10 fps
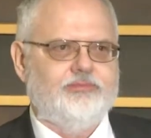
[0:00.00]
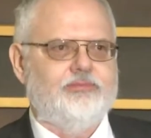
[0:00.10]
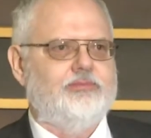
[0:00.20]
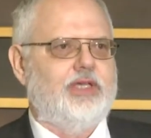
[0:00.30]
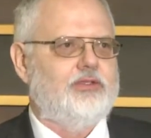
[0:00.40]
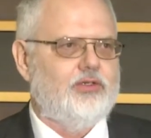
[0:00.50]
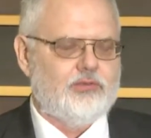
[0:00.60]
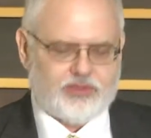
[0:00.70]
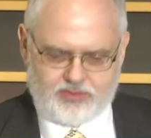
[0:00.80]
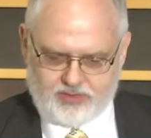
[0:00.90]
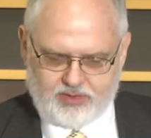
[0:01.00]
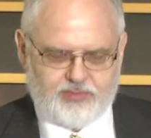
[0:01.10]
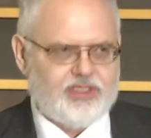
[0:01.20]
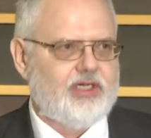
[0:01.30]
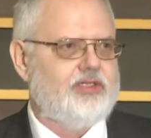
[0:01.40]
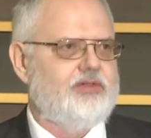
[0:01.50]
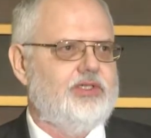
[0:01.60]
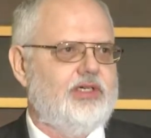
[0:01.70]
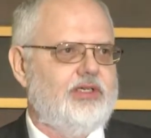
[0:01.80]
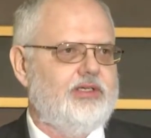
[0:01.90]
My coworkers call me Dr.
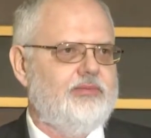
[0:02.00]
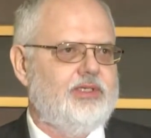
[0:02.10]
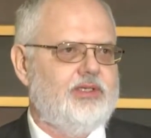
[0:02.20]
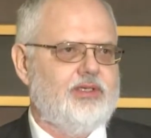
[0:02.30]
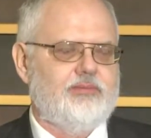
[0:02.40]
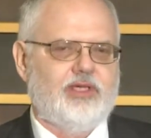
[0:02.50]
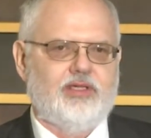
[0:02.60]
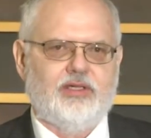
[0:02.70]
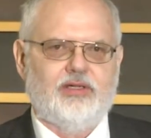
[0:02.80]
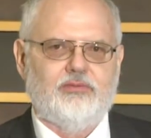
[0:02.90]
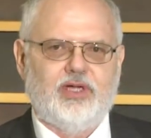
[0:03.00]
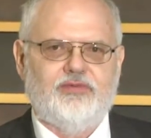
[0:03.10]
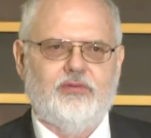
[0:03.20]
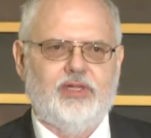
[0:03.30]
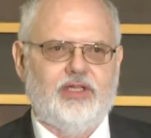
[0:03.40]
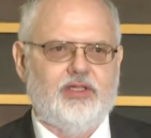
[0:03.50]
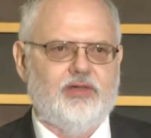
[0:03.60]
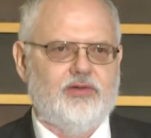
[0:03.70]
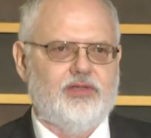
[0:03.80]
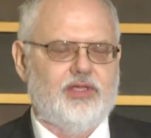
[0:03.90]
Don because my wife of many
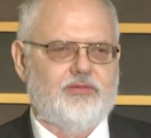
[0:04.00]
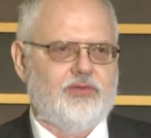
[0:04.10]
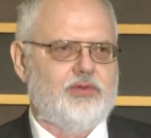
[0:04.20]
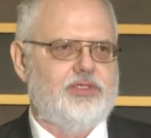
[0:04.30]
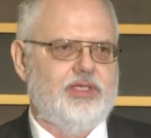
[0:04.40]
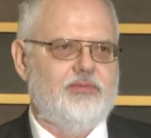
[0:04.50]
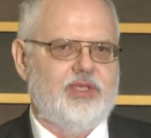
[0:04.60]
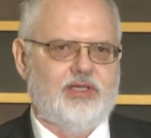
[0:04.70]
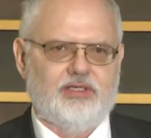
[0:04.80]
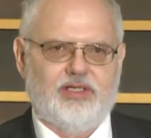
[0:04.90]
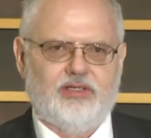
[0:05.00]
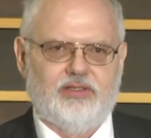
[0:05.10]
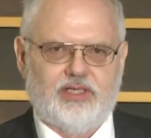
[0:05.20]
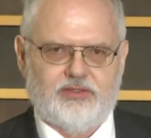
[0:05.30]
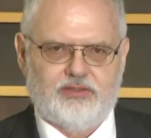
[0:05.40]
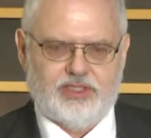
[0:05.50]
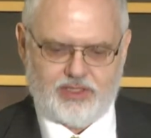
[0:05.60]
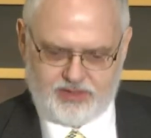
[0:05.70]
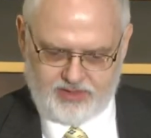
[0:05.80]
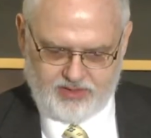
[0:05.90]
years has first dibs on the title Dr.
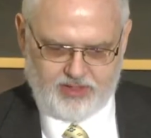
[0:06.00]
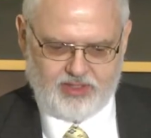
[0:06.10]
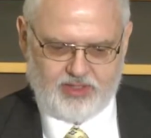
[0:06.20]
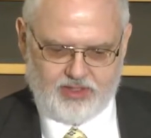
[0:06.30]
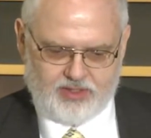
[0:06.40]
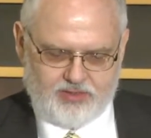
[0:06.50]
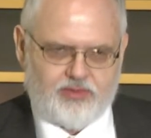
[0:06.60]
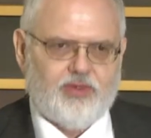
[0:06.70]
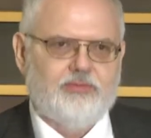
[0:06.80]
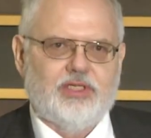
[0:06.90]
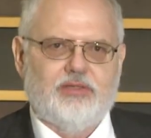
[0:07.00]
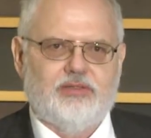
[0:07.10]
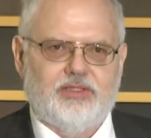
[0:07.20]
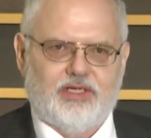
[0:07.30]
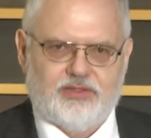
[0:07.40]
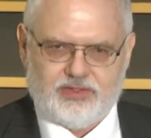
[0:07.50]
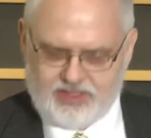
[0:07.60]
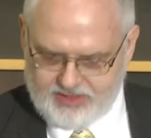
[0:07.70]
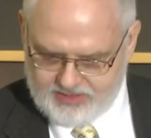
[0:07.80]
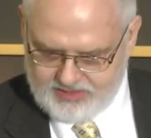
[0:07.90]
Jess. So I'm just Dr.
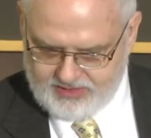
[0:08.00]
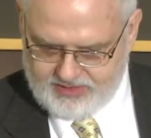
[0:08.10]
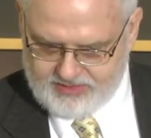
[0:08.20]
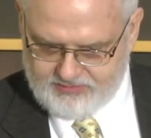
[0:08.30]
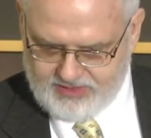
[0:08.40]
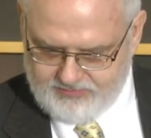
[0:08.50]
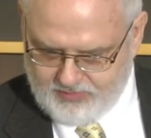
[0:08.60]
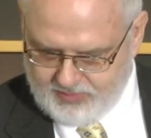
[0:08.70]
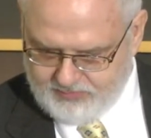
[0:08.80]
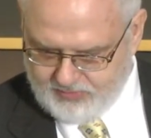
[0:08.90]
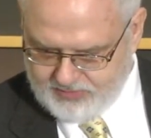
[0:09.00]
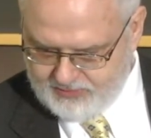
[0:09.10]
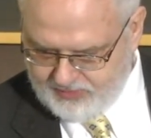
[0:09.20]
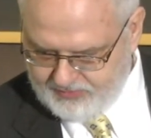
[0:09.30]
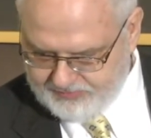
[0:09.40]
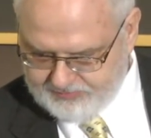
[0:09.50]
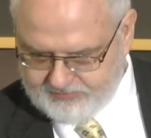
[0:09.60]
Don. I'd like to be more approachable.